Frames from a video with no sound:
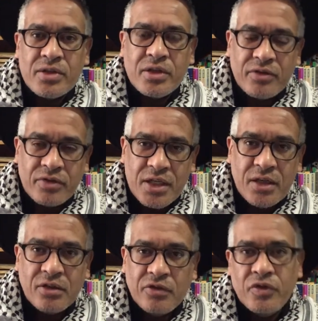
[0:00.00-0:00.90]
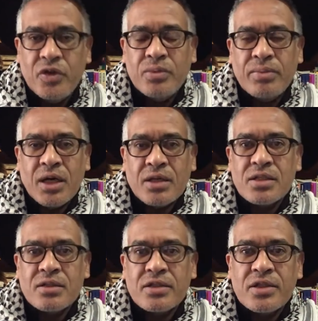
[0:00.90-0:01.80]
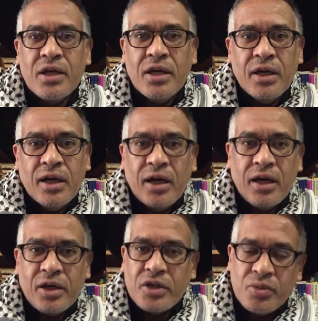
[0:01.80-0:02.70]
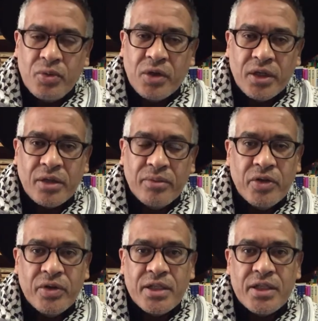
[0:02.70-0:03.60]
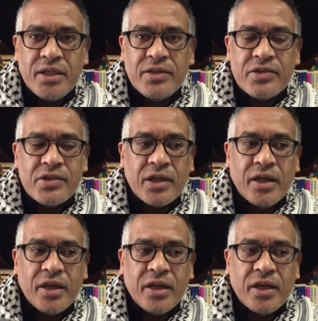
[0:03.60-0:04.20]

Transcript: that have taken food parcels to poor communities,